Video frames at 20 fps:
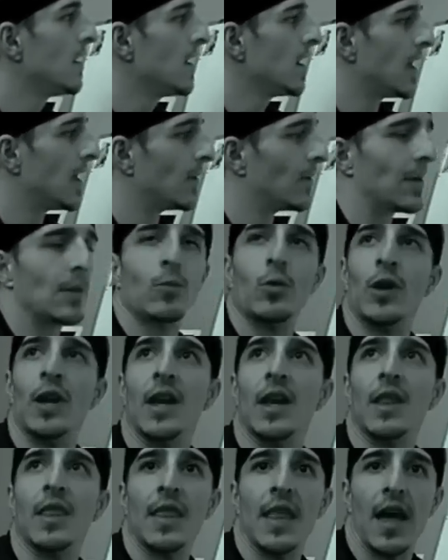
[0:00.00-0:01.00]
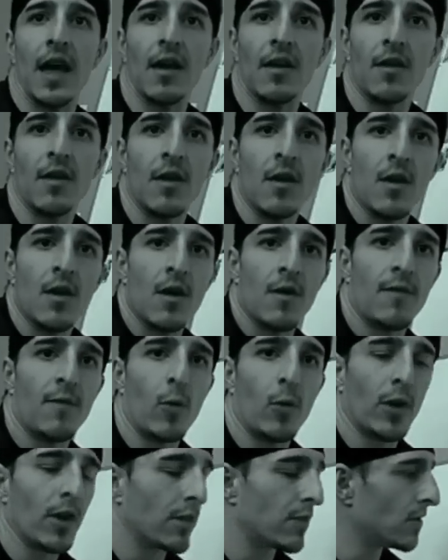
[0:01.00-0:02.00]
and we're hitting that
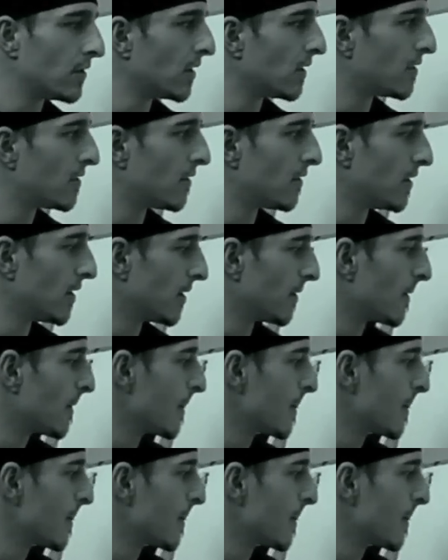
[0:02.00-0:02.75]
40, 30, 30.